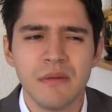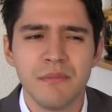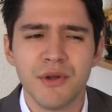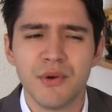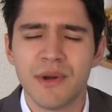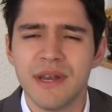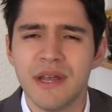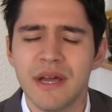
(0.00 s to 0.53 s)

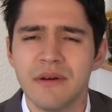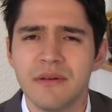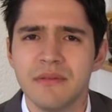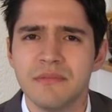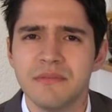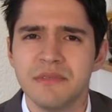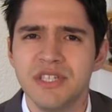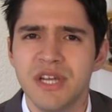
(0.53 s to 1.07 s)
But right now,
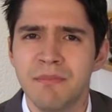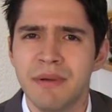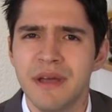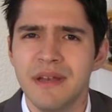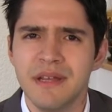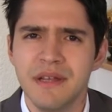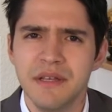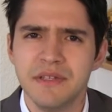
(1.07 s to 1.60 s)

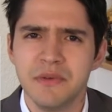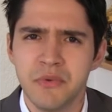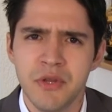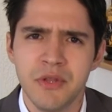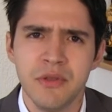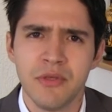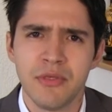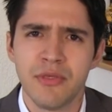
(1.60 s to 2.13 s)
Japan is
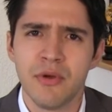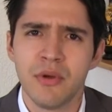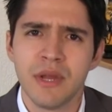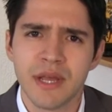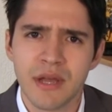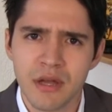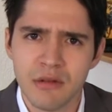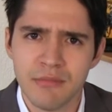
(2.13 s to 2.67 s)
only the third
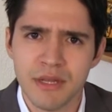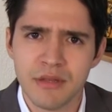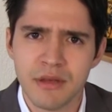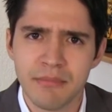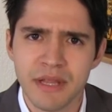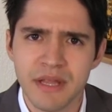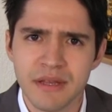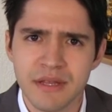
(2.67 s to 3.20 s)
economy in
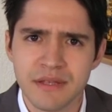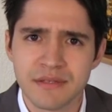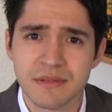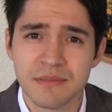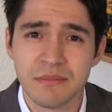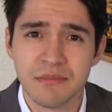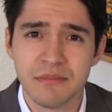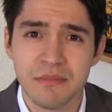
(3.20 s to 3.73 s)
the
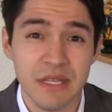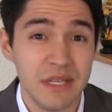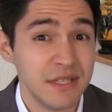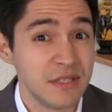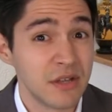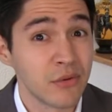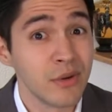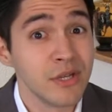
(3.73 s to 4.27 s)
planet. It
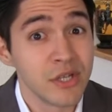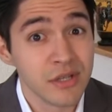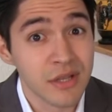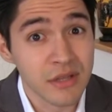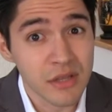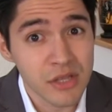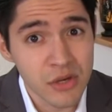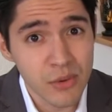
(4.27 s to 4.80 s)
is not richer
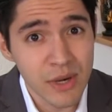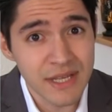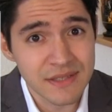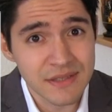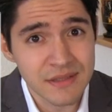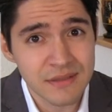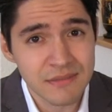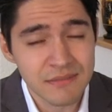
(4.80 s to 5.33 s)
than the
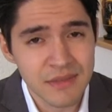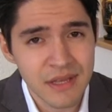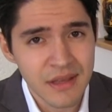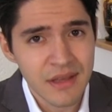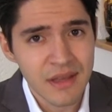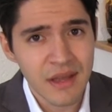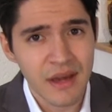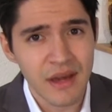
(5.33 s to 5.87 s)
US.
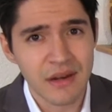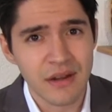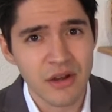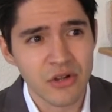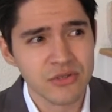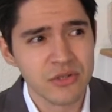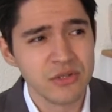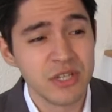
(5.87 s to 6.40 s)
And
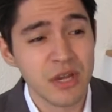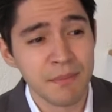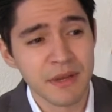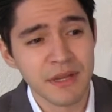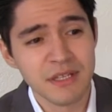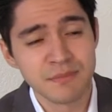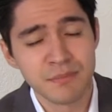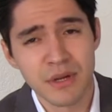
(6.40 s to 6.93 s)
all those
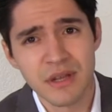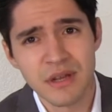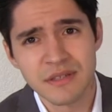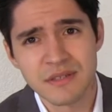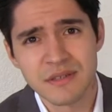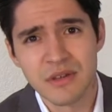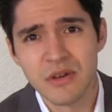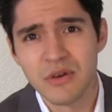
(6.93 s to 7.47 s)
Japanese
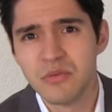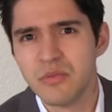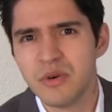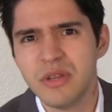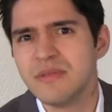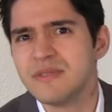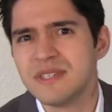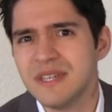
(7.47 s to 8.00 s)
products,
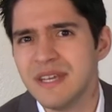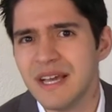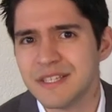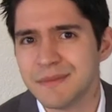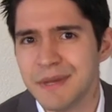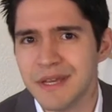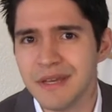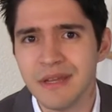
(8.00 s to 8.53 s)
we don't see
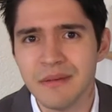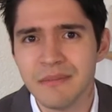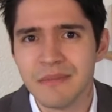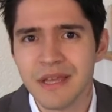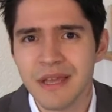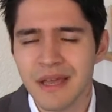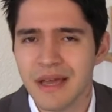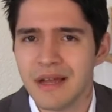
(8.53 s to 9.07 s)
as many.
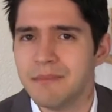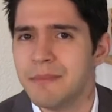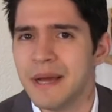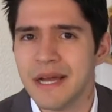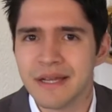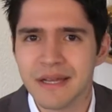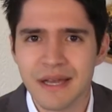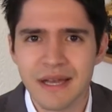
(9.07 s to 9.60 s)
And
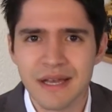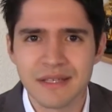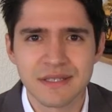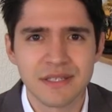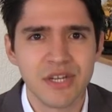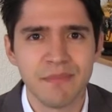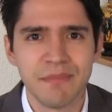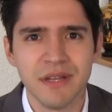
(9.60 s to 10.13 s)

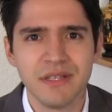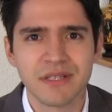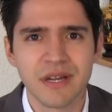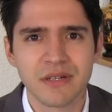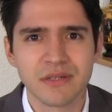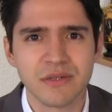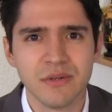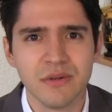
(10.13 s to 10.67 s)
mangas, Japanese
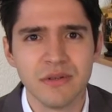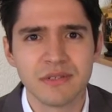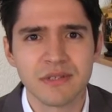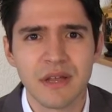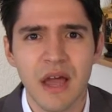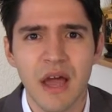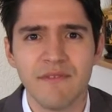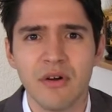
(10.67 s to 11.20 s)

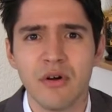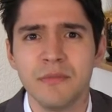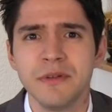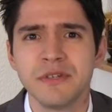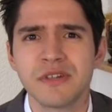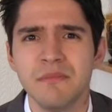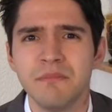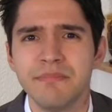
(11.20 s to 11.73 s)
cartoons have
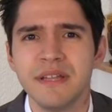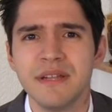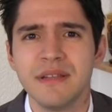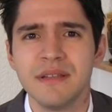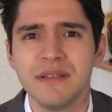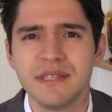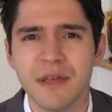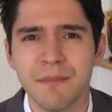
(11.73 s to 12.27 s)
almost
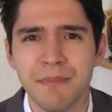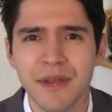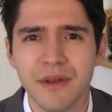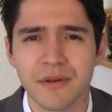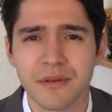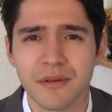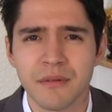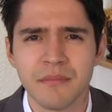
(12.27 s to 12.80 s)
completely
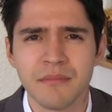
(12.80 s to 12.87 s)
disappeared.